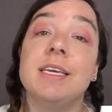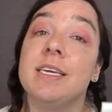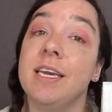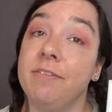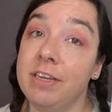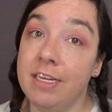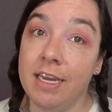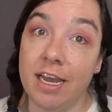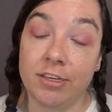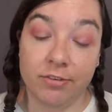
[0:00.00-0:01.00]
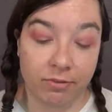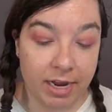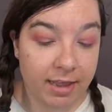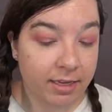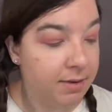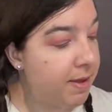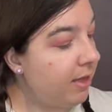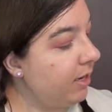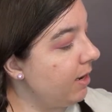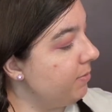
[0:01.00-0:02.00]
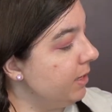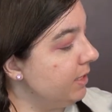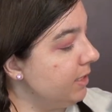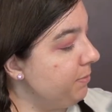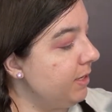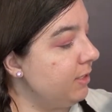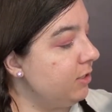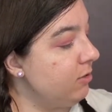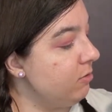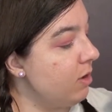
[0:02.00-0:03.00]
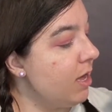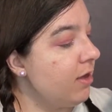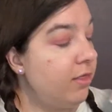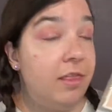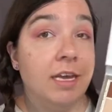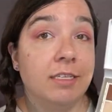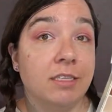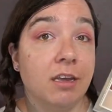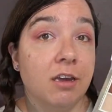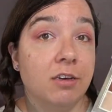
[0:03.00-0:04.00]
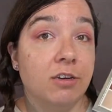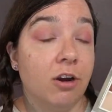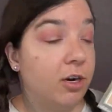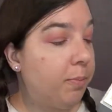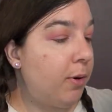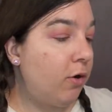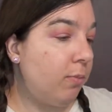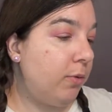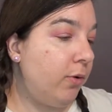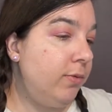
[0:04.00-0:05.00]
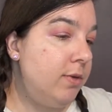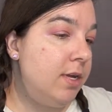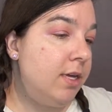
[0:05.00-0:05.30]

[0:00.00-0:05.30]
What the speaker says: KVD Edge of Reality palette, I'm going to dip into this dark purple.